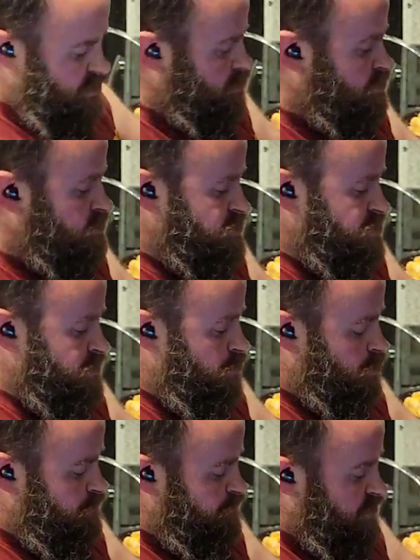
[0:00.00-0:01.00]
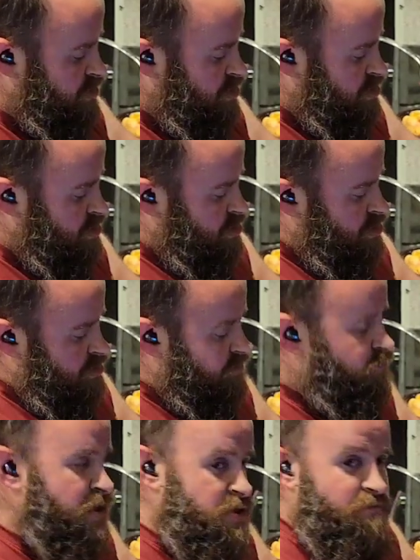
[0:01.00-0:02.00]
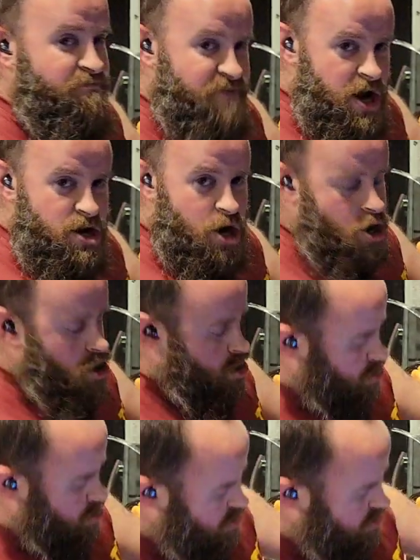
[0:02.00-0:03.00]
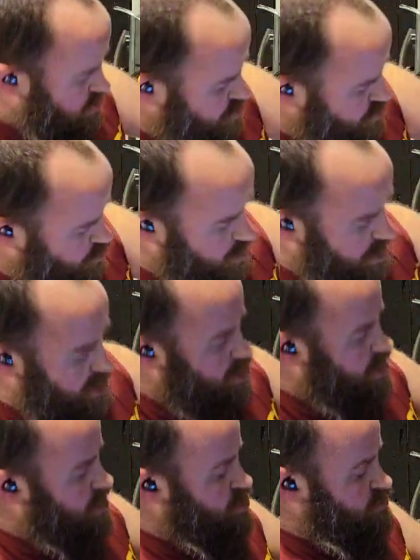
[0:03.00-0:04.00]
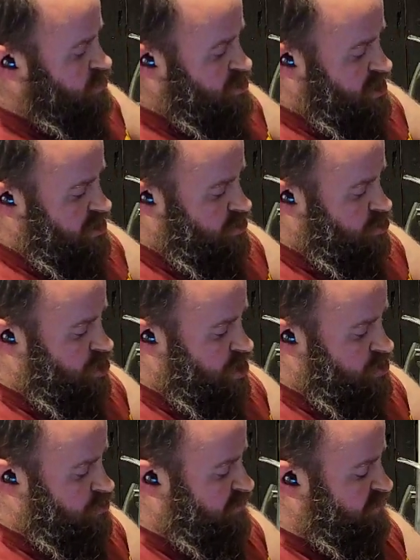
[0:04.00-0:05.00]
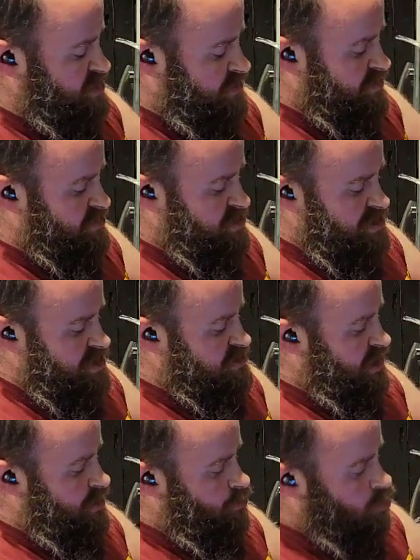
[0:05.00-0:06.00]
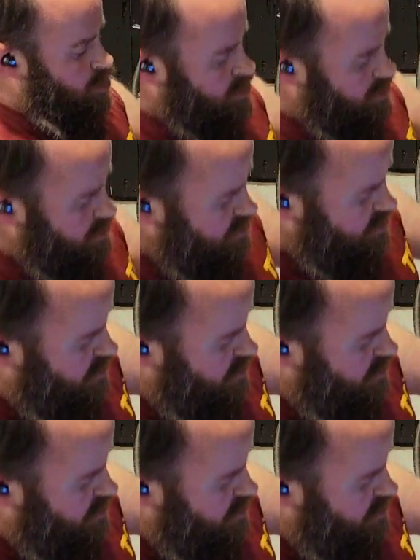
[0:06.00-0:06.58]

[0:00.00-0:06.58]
Real simple. Motherfucker. I swear I should be taking shots for every time I say that damn word.